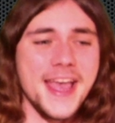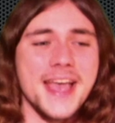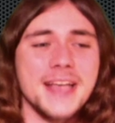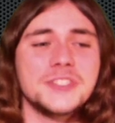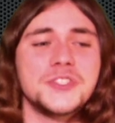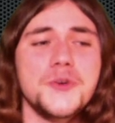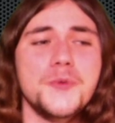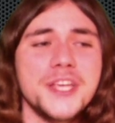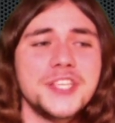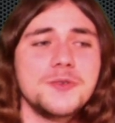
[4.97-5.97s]
is to
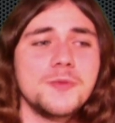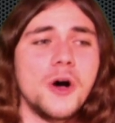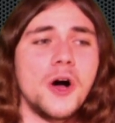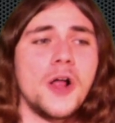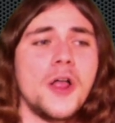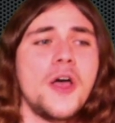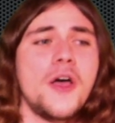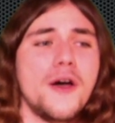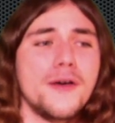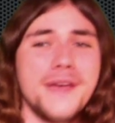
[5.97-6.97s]
wish you all
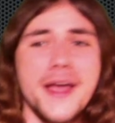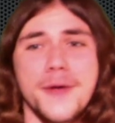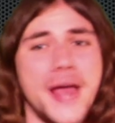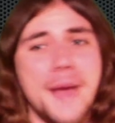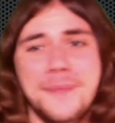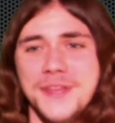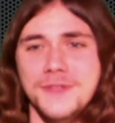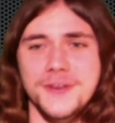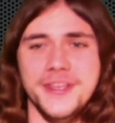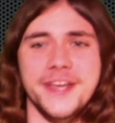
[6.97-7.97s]
a very happy
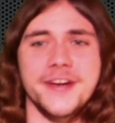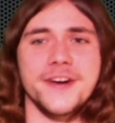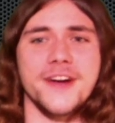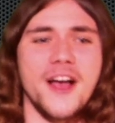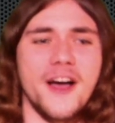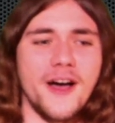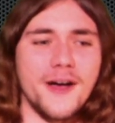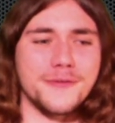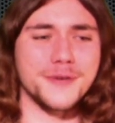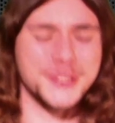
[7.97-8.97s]
new year
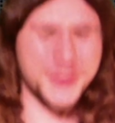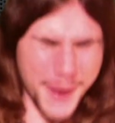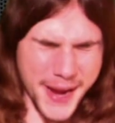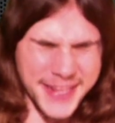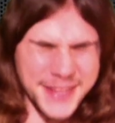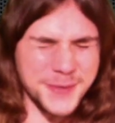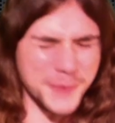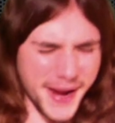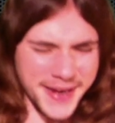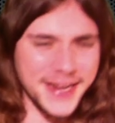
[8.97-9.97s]
for
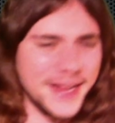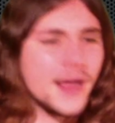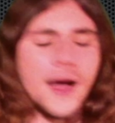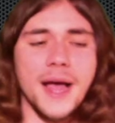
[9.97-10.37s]
2020.